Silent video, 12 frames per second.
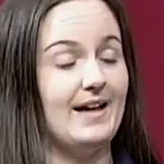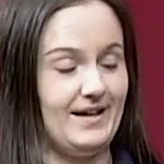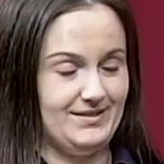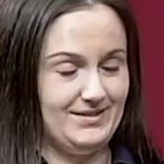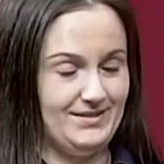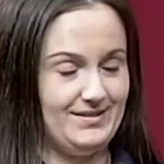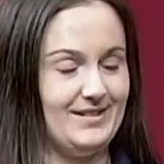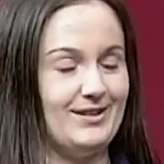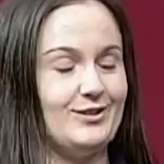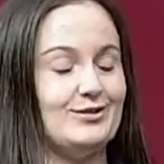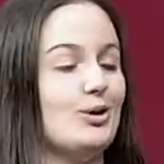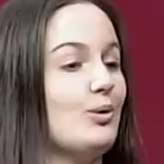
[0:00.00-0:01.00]
Yes.
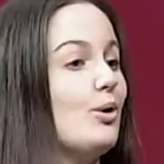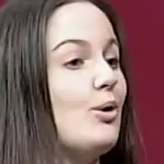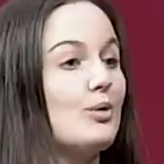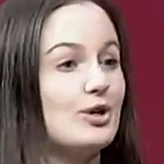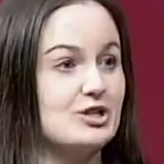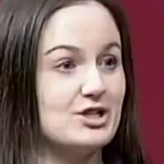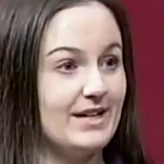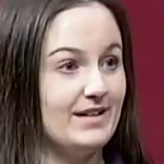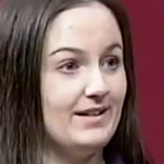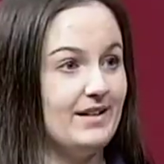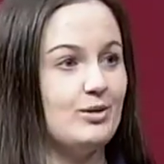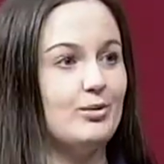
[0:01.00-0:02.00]
There's no
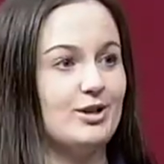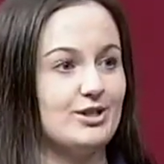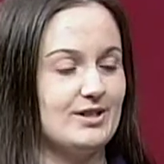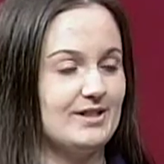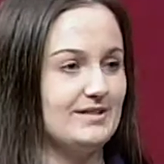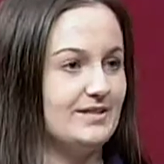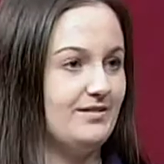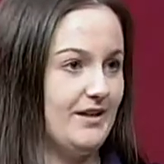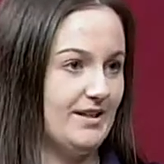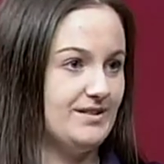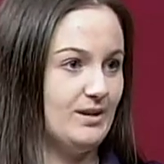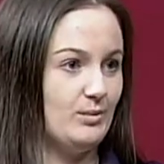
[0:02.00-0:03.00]
coercion, and coercion is a
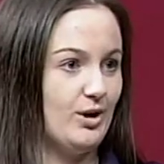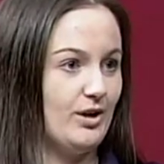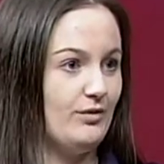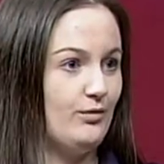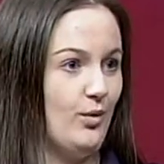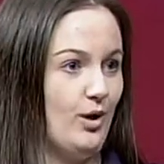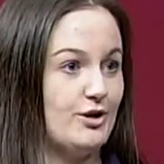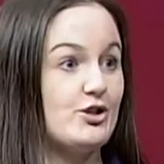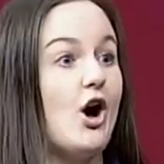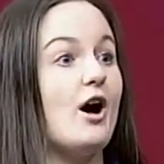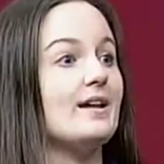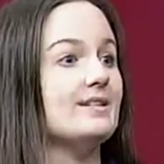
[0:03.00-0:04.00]
fancy word for
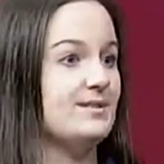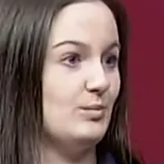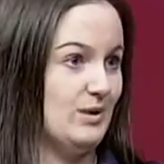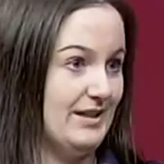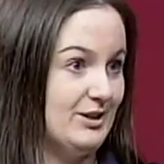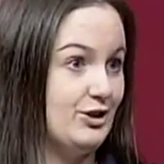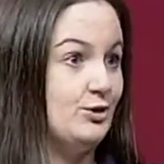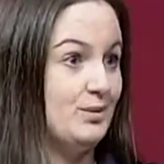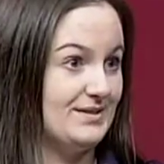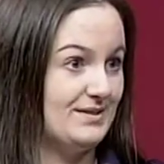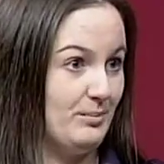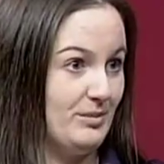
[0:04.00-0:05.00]
talking someone into
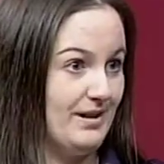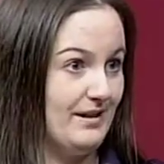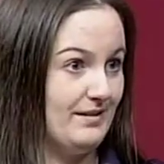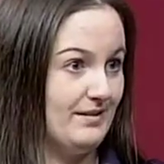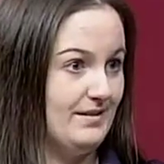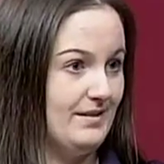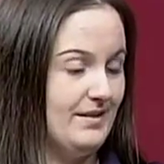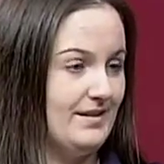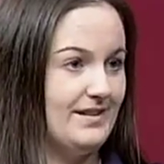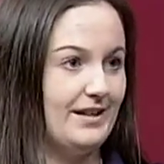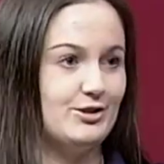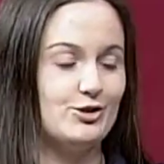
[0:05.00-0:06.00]
doing something
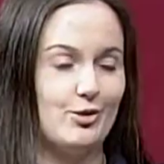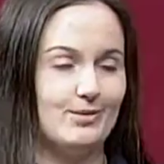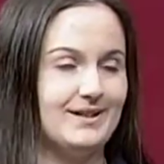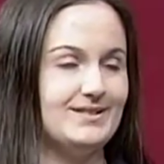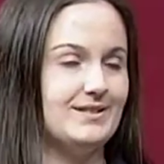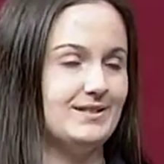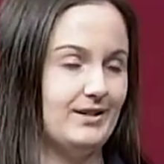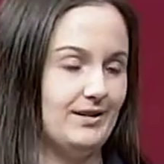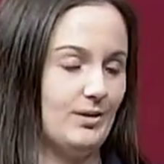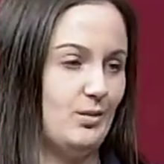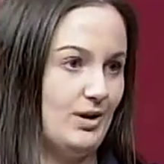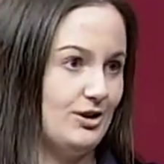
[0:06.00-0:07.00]
that they don't
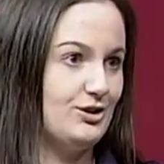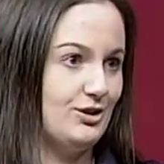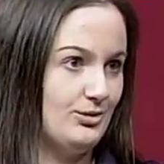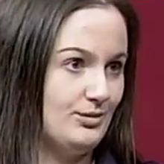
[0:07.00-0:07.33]
necessarily want to do.